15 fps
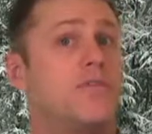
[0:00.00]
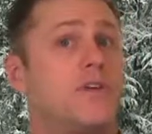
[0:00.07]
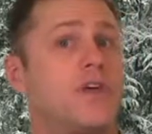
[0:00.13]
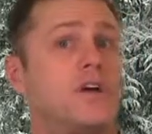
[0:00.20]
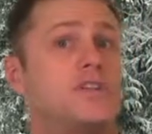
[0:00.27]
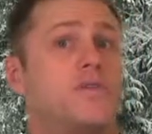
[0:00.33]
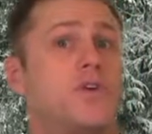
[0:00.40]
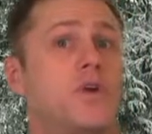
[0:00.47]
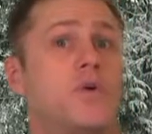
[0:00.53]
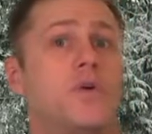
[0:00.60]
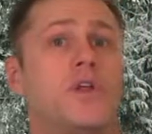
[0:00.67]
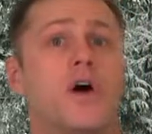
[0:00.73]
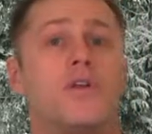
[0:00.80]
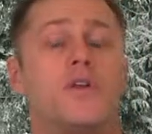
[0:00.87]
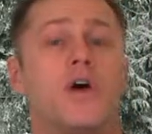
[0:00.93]
For those of you who
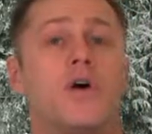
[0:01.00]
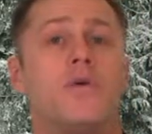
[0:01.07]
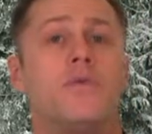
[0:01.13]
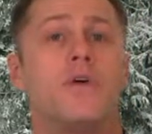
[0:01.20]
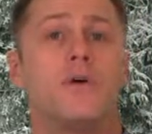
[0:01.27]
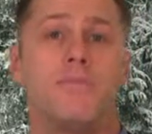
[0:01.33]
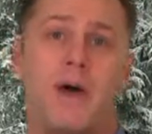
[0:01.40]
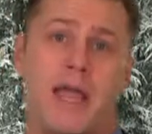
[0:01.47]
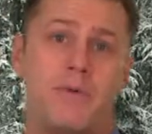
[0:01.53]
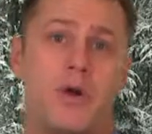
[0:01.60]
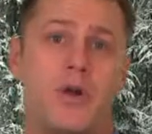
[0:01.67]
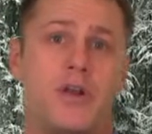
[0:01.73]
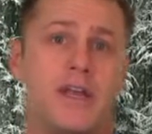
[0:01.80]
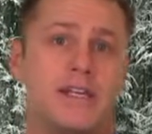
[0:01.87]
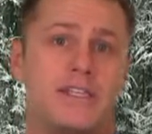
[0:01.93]
don't know, the
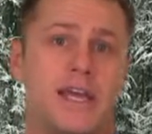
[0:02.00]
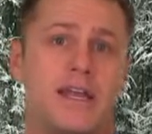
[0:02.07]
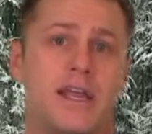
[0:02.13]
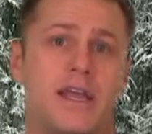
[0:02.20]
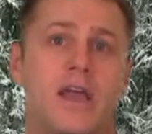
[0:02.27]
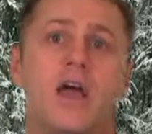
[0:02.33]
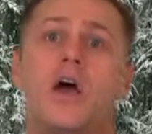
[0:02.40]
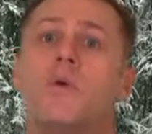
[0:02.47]
Peyronie attending